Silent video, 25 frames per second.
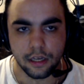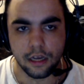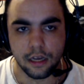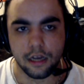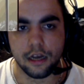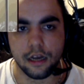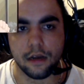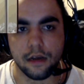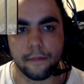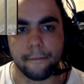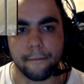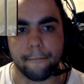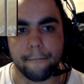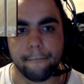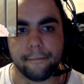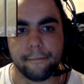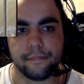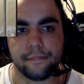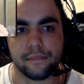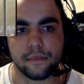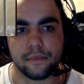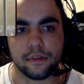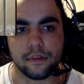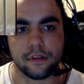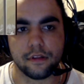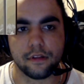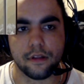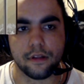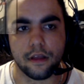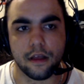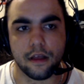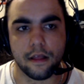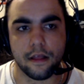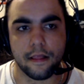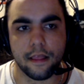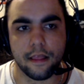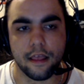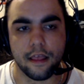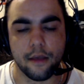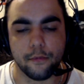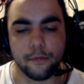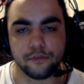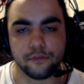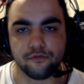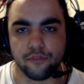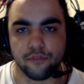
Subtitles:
It was